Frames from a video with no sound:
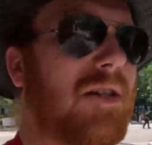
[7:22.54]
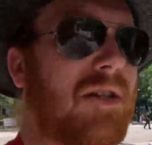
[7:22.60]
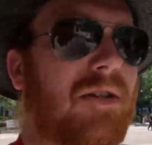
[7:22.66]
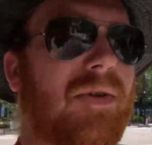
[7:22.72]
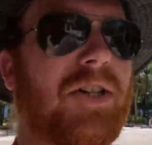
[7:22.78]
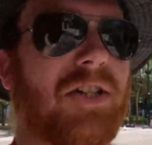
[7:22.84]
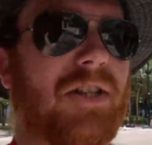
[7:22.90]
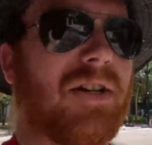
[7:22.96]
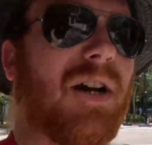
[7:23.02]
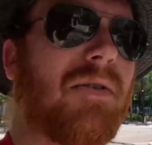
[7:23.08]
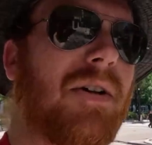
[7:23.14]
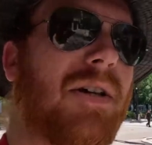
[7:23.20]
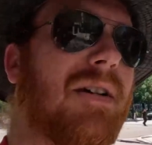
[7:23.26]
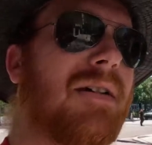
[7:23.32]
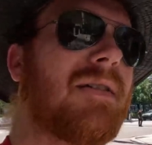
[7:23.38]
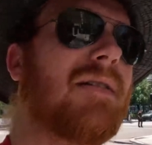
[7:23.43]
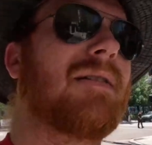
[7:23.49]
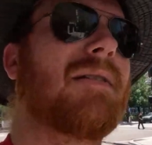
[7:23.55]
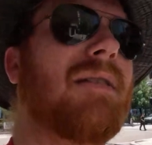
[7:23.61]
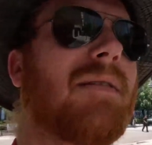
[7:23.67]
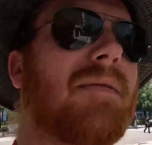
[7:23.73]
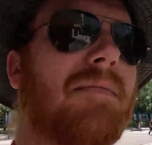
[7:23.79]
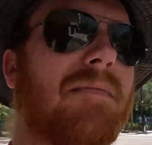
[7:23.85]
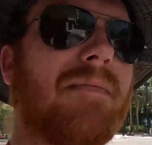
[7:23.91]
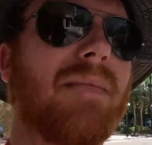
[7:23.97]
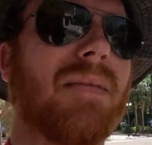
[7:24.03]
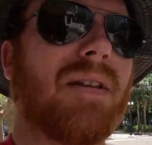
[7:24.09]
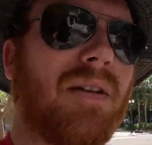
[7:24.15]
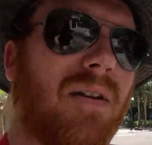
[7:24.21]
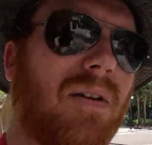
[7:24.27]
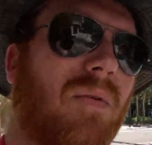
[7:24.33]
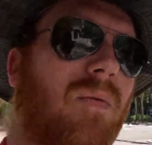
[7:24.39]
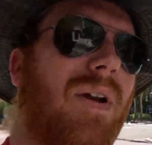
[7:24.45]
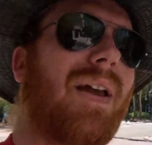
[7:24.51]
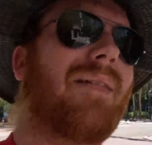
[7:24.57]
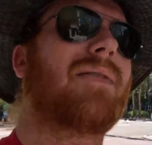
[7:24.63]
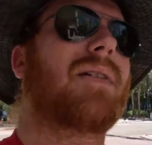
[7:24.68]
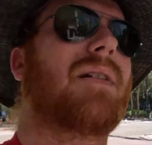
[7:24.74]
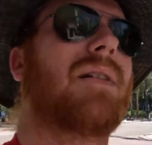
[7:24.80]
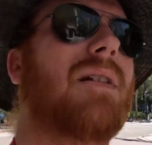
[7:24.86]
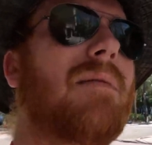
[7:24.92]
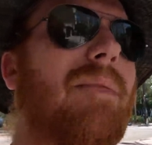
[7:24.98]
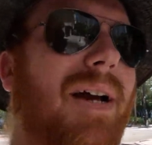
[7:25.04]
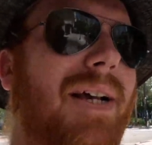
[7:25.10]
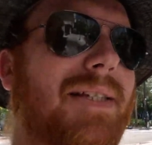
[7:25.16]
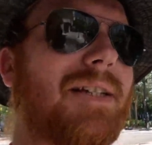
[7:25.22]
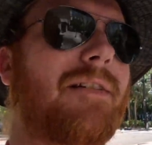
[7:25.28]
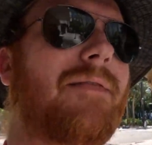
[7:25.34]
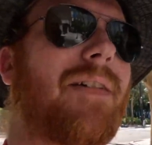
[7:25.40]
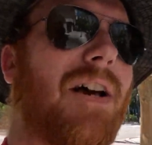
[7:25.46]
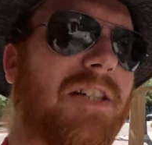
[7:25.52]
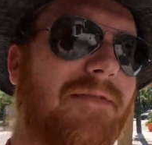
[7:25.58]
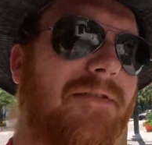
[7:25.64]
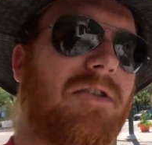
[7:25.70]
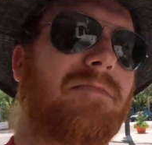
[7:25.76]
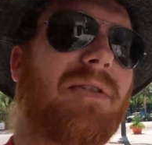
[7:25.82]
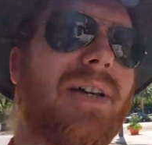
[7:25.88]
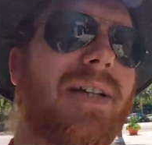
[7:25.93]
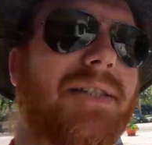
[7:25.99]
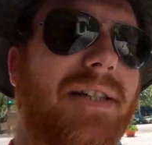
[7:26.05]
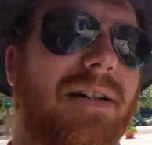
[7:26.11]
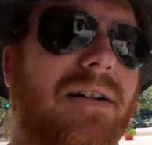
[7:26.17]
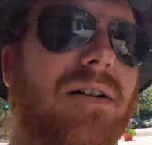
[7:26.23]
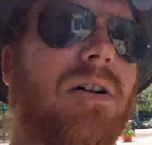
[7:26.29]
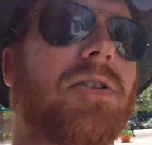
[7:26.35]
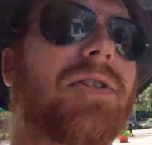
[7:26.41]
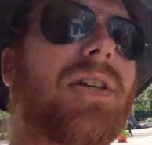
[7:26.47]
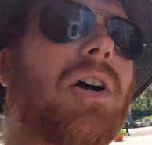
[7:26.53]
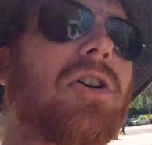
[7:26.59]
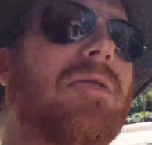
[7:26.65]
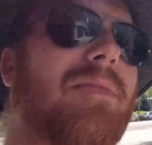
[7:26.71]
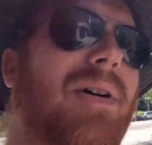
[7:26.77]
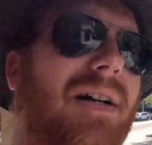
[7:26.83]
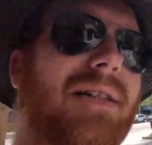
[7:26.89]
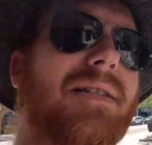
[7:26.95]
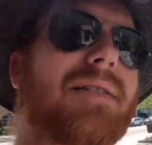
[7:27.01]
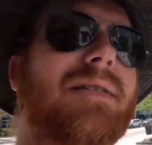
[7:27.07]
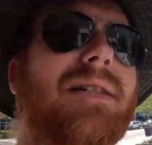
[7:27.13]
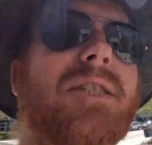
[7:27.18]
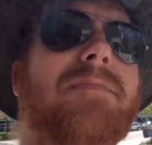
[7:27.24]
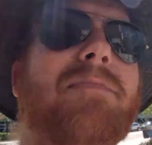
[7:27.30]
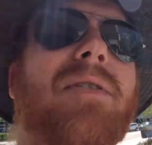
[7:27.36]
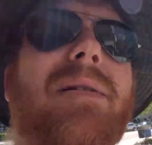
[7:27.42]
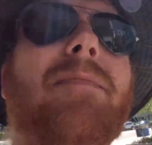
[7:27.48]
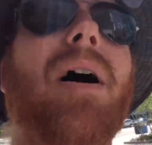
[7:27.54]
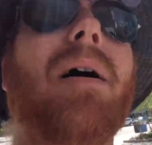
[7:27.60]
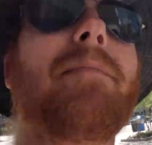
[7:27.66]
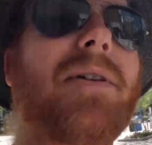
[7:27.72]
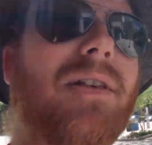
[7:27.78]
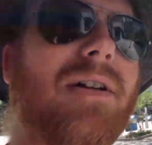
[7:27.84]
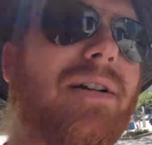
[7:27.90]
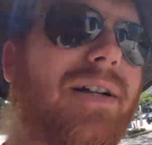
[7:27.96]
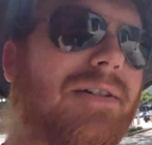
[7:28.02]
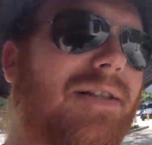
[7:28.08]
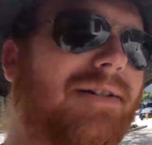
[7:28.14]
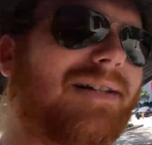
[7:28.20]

to each their own. We have a little Mexican fast food place here called Taco Bus. It's pretty popular here in the